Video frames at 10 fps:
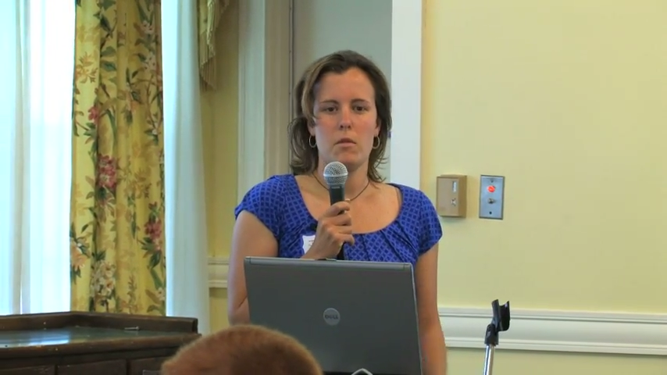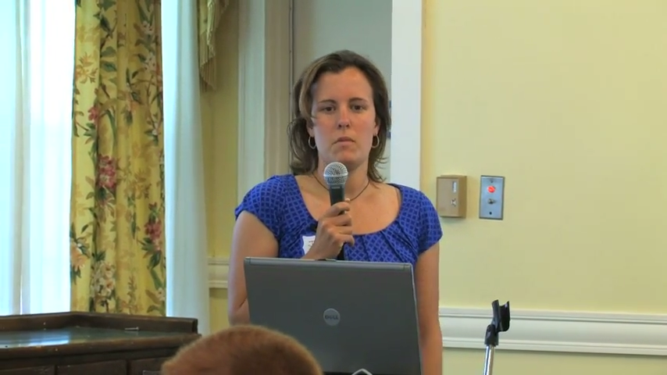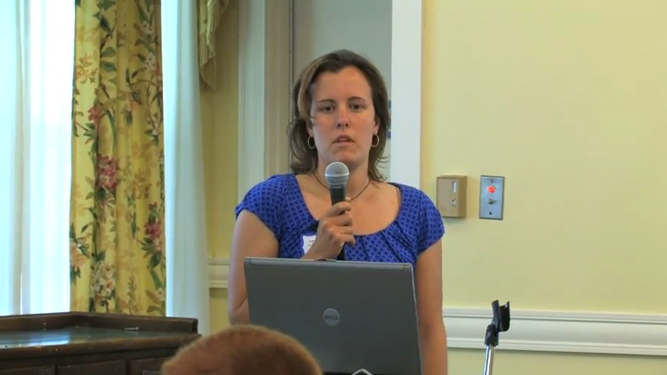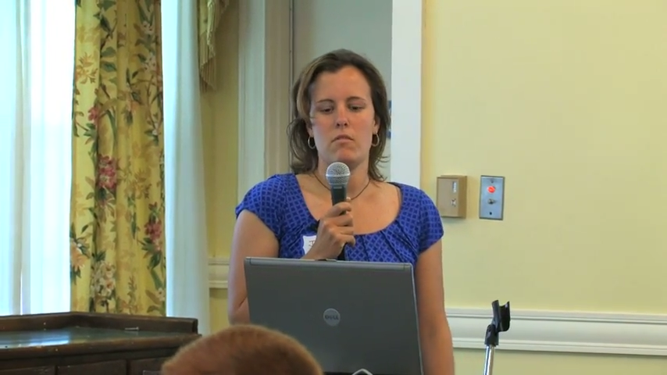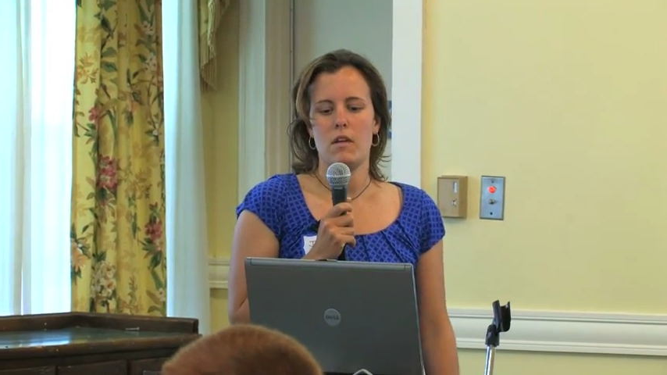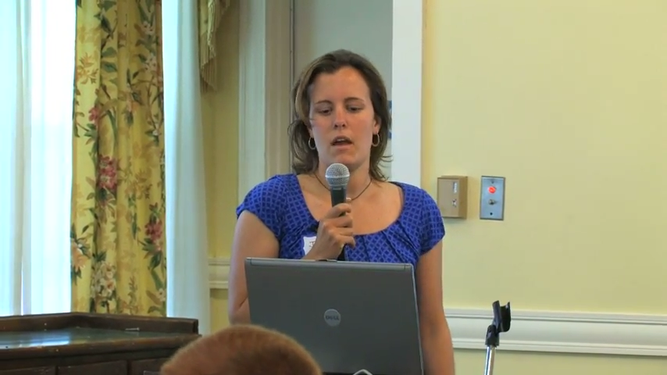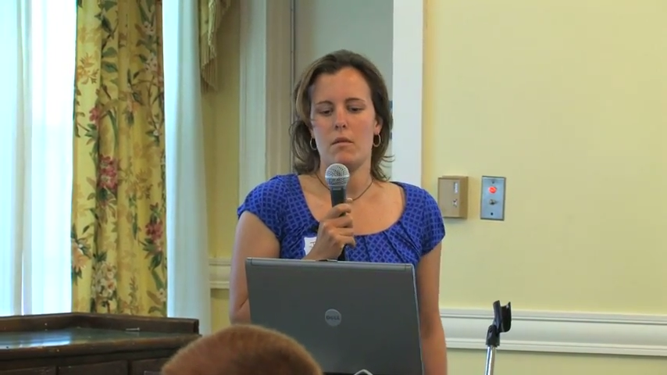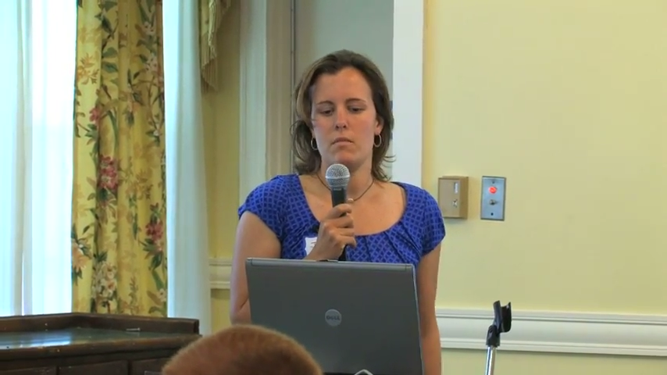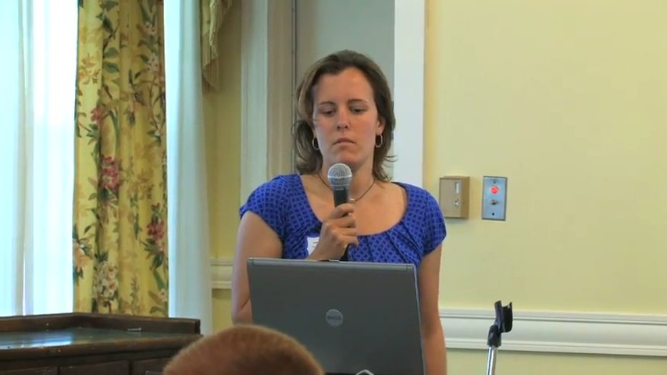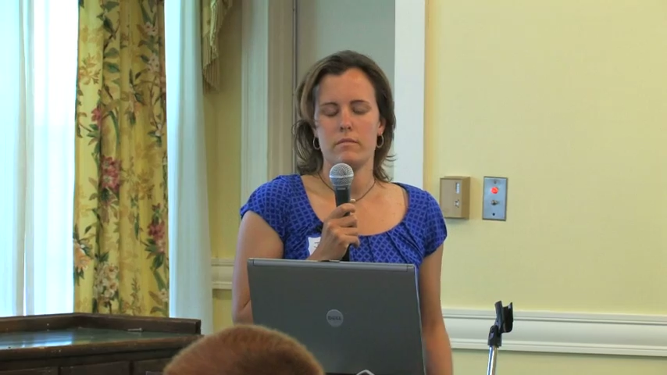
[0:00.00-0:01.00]

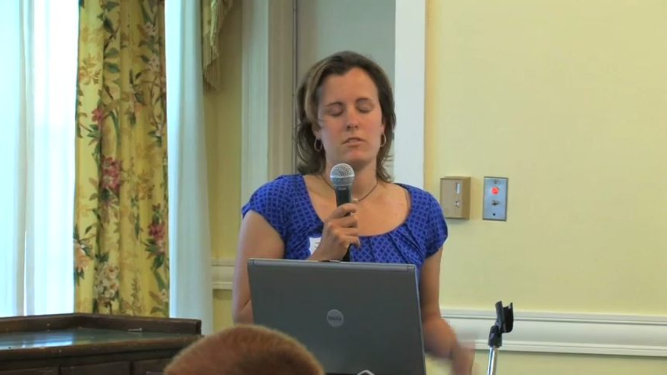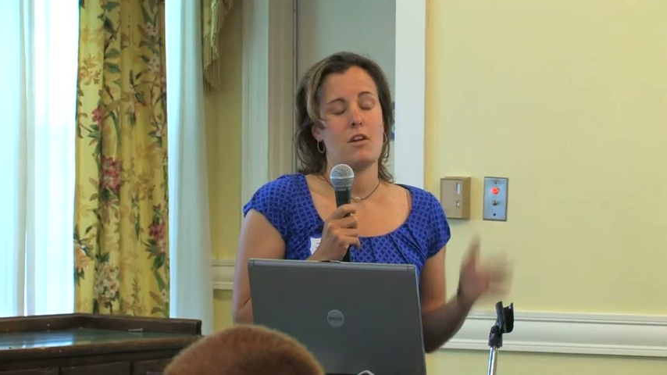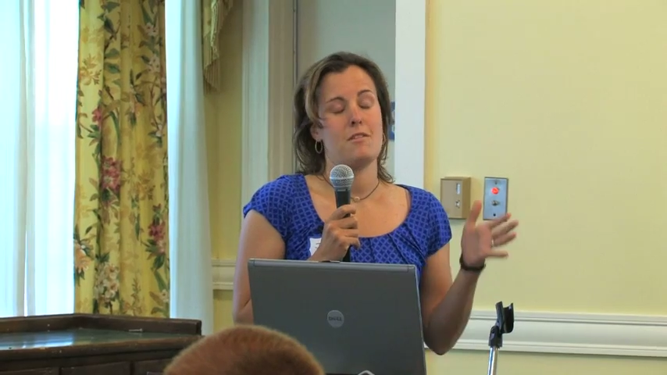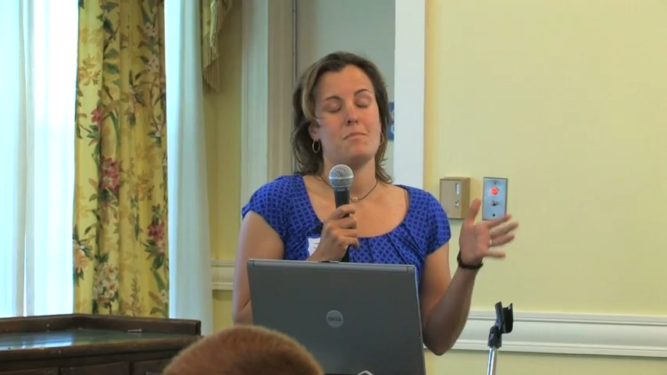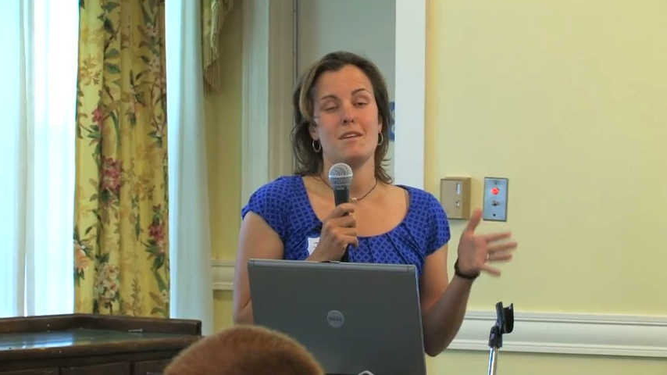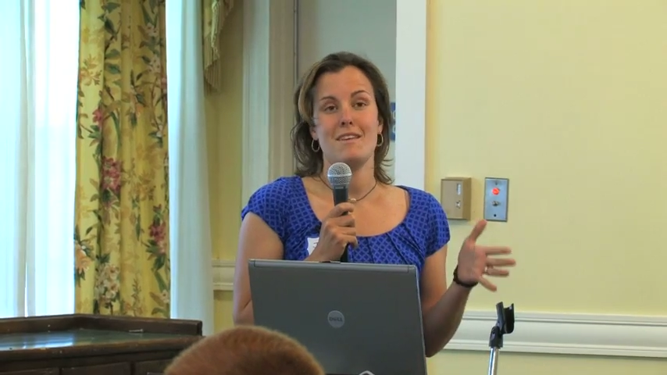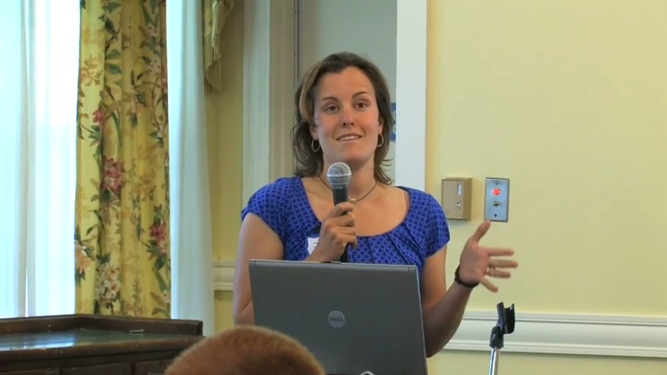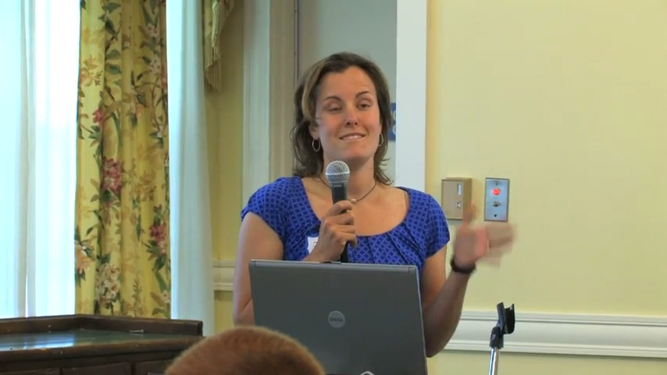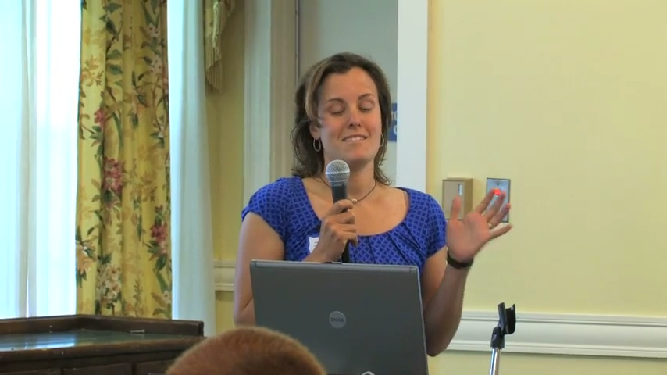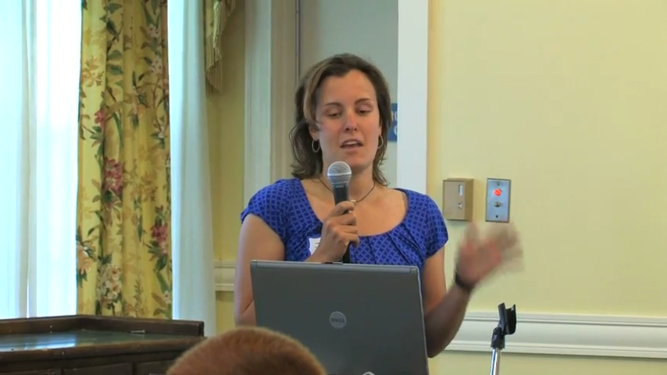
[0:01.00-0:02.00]

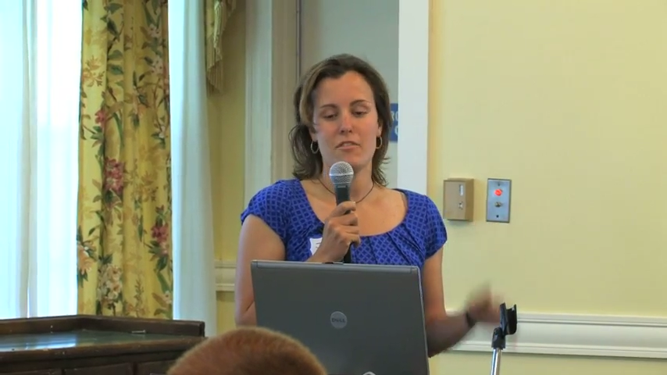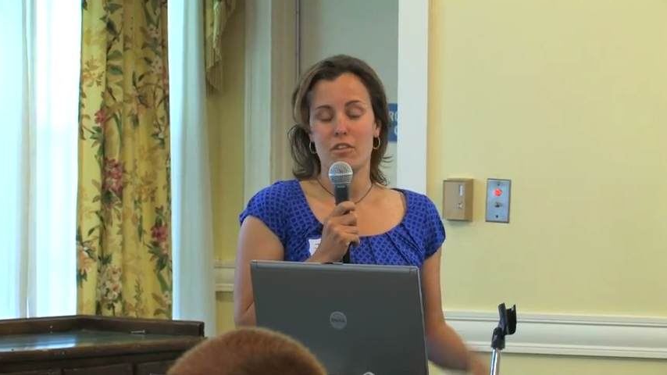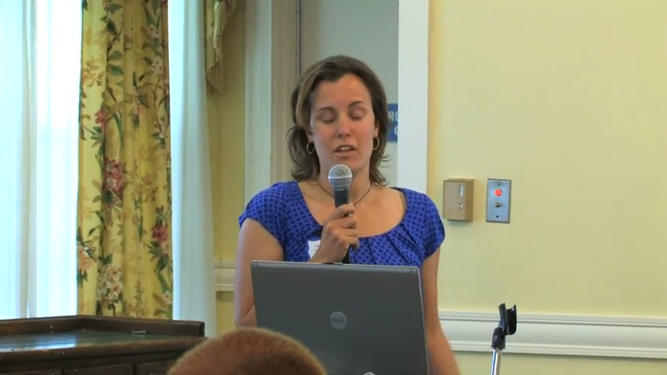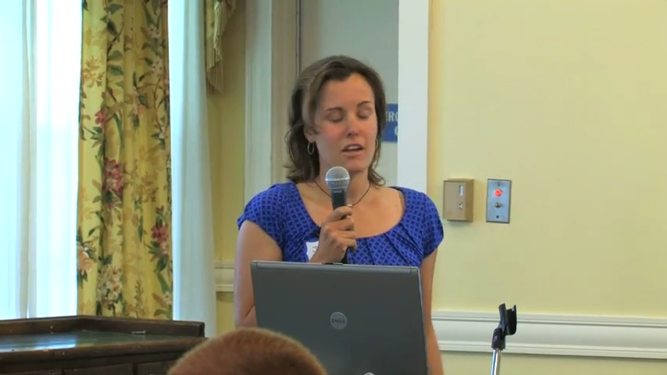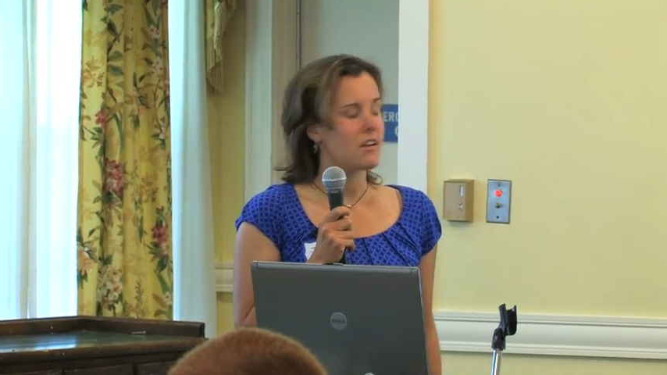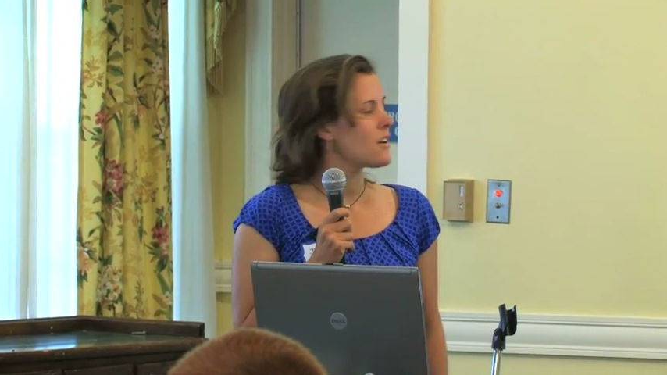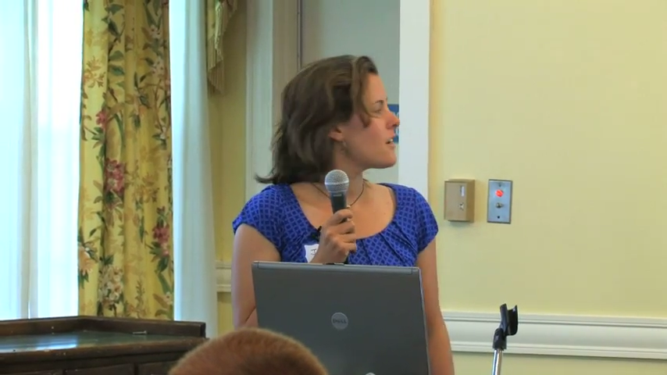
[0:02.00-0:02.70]
PDCF clinic